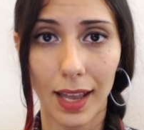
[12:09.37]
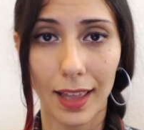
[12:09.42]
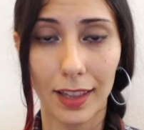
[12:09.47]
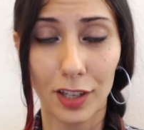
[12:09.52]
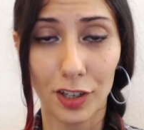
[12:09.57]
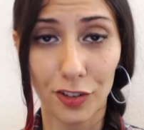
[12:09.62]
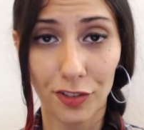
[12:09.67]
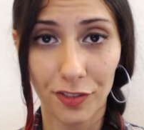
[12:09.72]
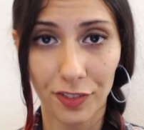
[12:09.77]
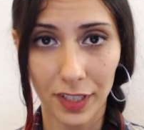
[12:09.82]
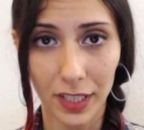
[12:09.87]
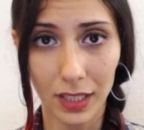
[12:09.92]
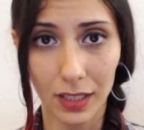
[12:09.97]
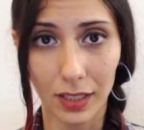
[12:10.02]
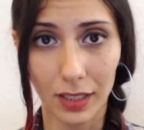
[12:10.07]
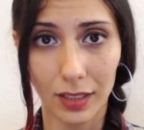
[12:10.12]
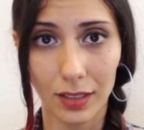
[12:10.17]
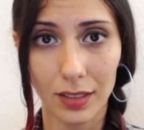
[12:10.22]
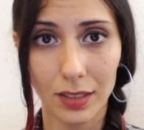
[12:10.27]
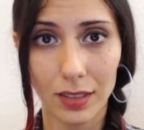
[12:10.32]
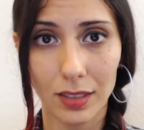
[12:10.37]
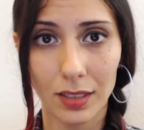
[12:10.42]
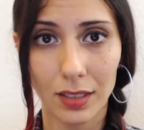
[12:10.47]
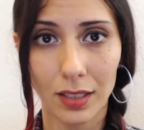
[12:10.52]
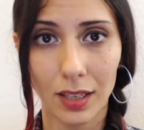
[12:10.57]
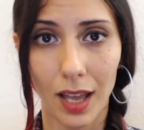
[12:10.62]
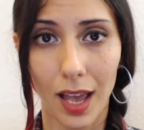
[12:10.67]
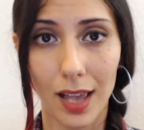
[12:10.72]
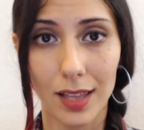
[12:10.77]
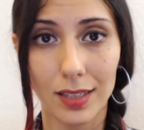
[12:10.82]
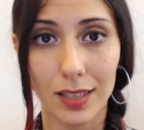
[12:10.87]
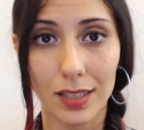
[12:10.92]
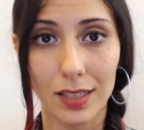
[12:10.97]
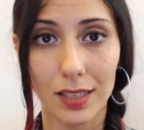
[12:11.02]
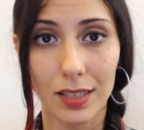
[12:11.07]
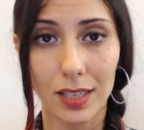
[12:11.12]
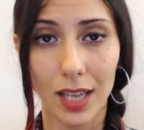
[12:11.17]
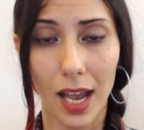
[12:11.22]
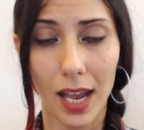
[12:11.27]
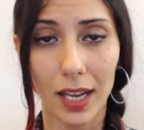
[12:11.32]
and their feelings as a
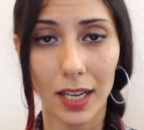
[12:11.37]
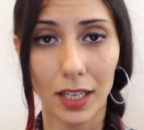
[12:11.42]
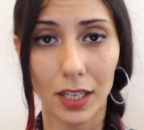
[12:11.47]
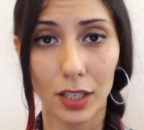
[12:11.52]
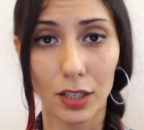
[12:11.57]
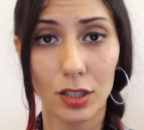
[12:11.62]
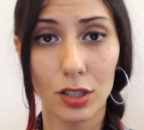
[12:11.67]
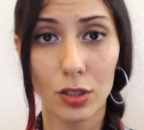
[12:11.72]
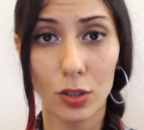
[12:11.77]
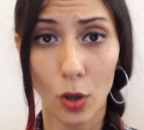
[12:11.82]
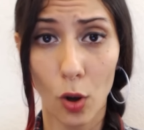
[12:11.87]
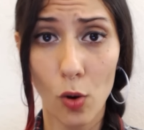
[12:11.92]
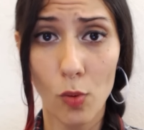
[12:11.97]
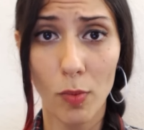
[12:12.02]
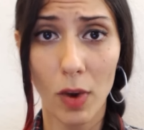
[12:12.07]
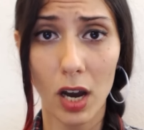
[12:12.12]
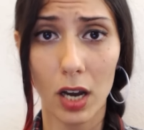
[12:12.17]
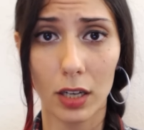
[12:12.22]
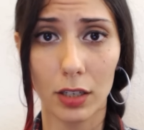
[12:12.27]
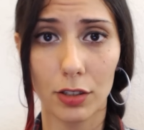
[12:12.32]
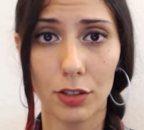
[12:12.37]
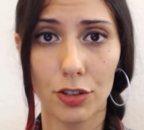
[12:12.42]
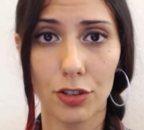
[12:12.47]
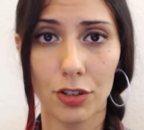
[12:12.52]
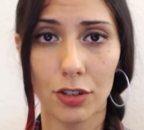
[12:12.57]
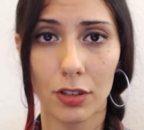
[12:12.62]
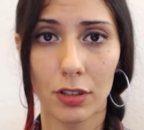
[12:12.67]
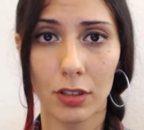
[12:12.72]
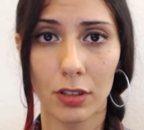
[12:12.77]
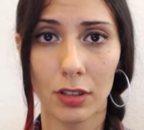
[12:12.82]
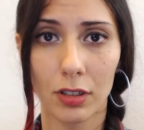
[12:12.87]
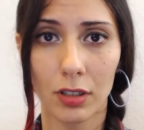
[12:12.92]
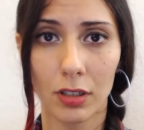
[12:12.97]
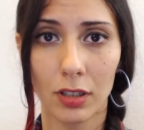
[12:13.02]
society so much